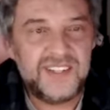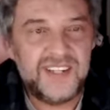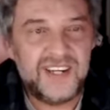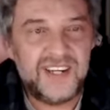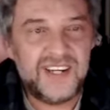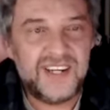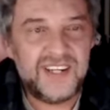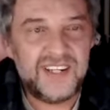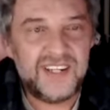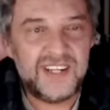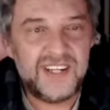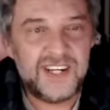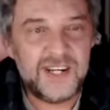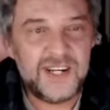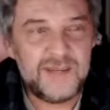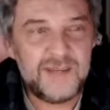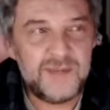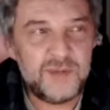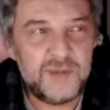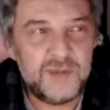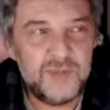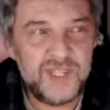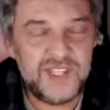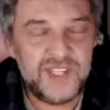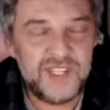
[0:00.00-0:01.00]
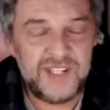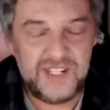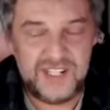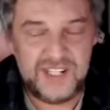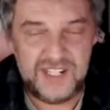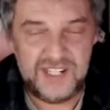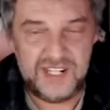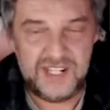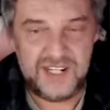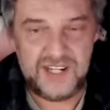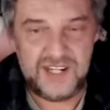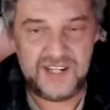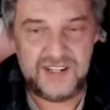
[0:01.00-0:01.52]
And within a
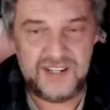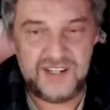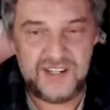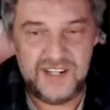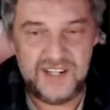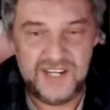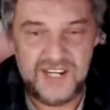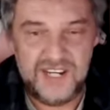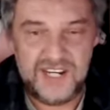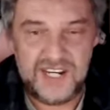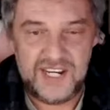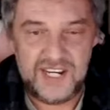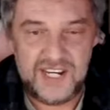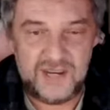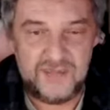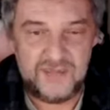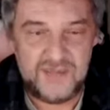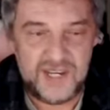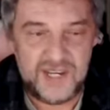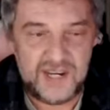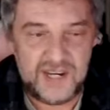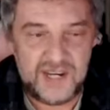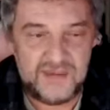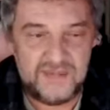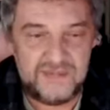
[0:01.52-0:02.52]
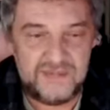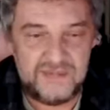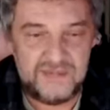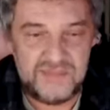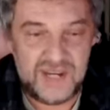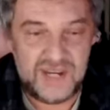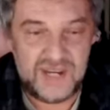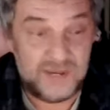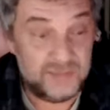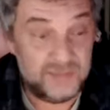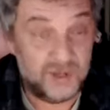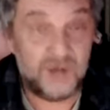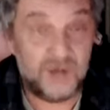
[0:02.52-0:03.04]
year,
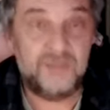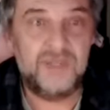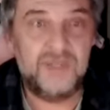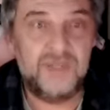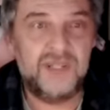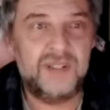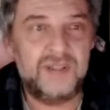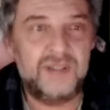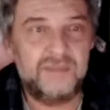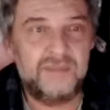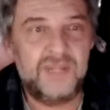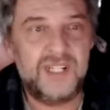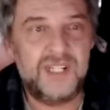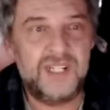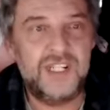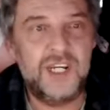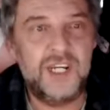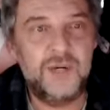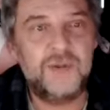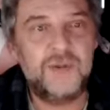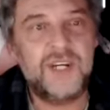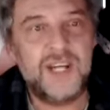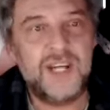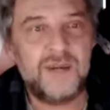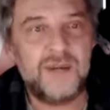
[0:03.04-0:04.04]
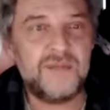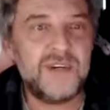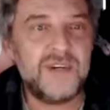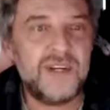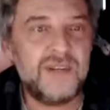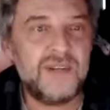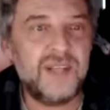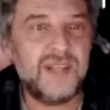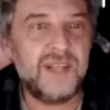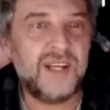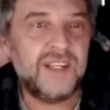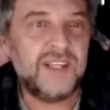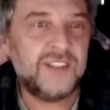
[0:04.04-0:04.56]
I bought my new
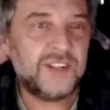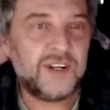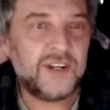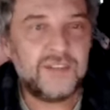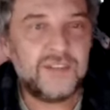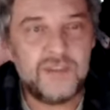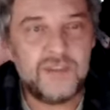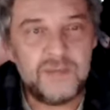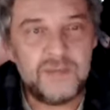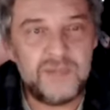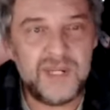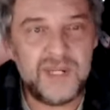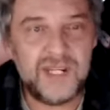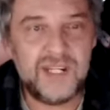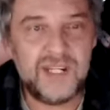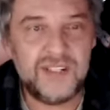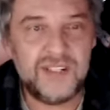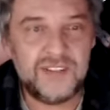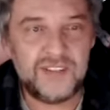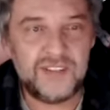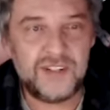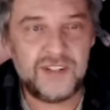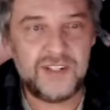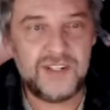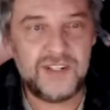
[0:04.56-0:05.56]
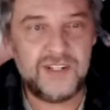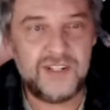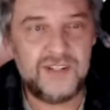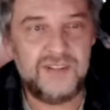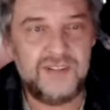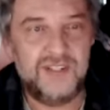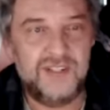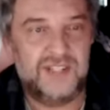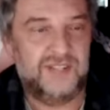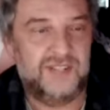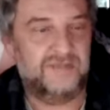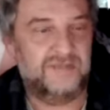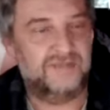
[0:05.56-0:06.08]
camera, like sort of a big sort of
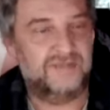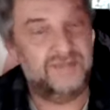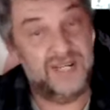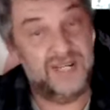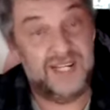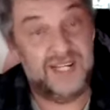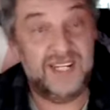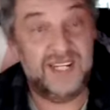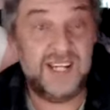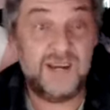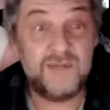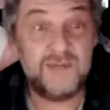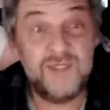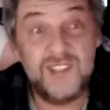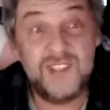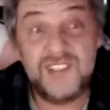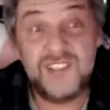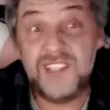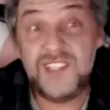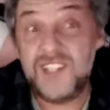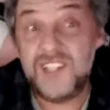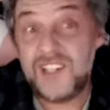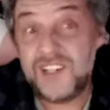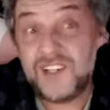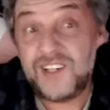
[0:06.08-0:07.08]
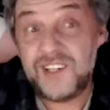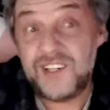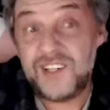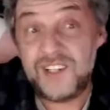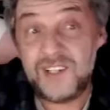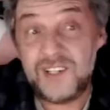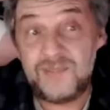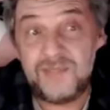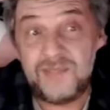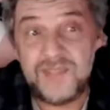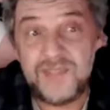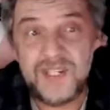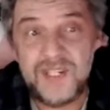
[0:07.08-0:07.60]
big camera, as you call
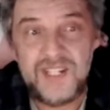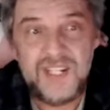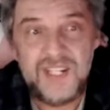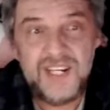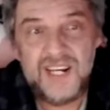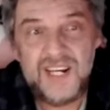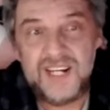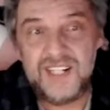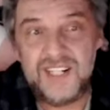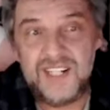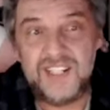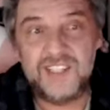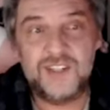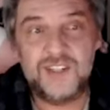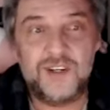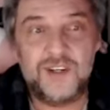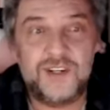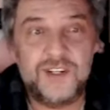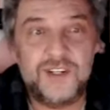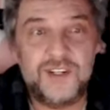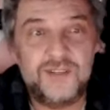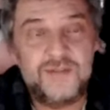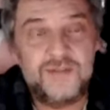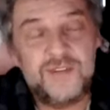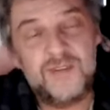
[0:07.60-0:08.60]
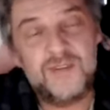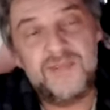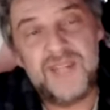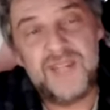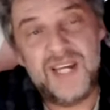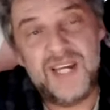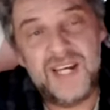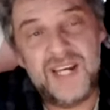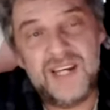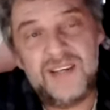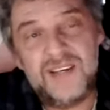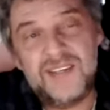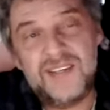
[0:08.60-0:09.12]
them. And it's gone on from
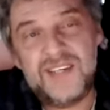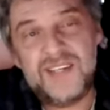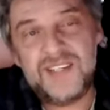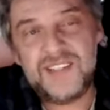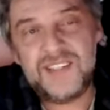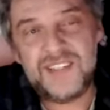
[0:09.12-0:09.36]
there.